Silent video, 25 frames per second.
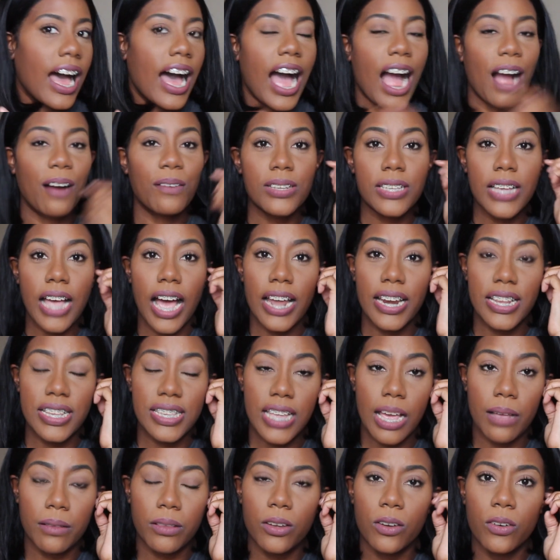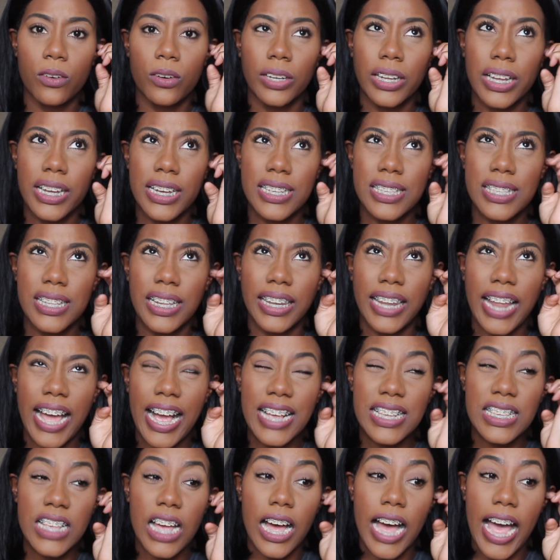I was kind of skeptical because the
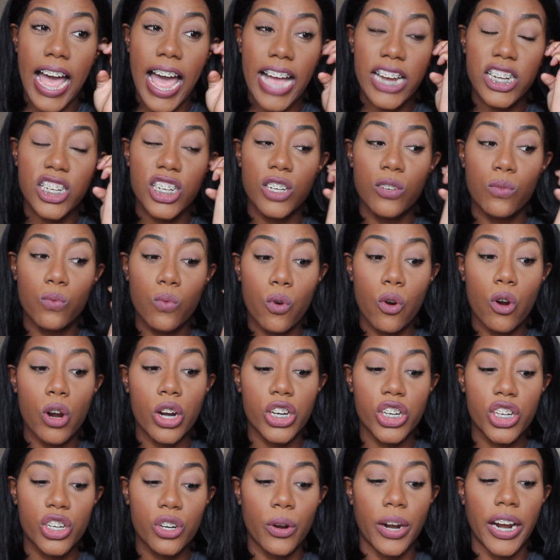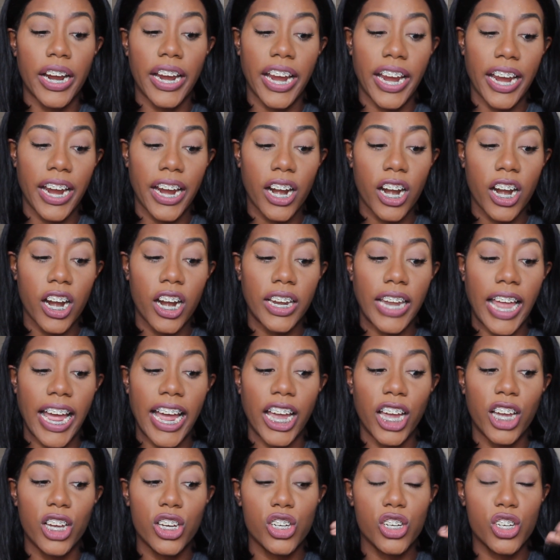last time I actually wore short hair,
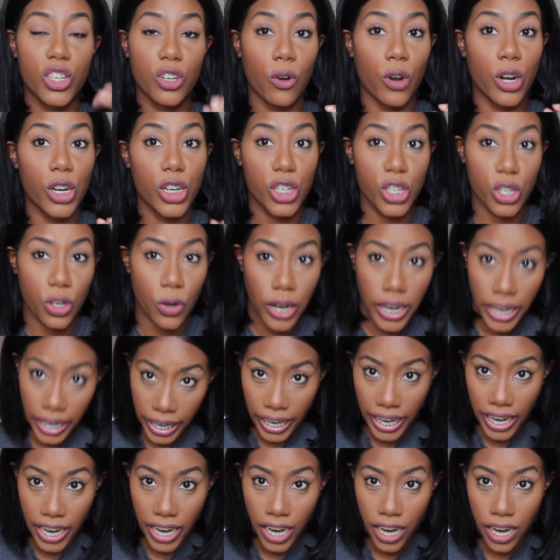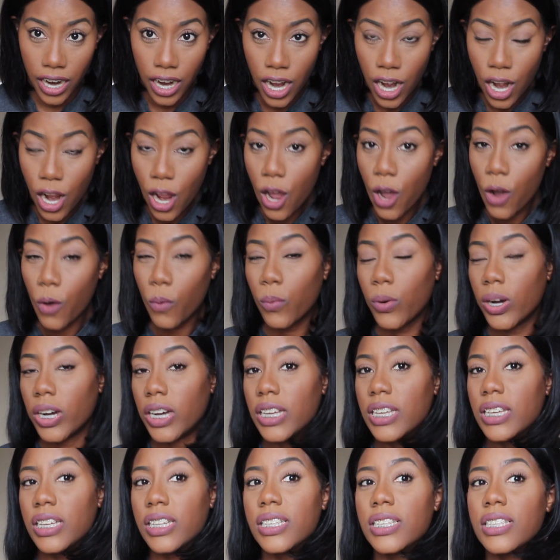like short hair,
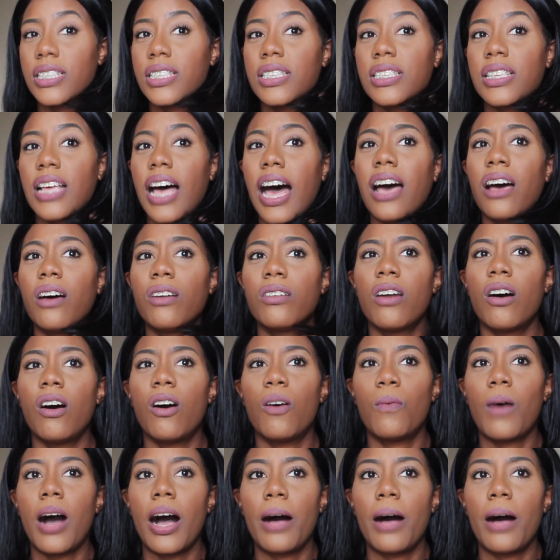was, I don't know, a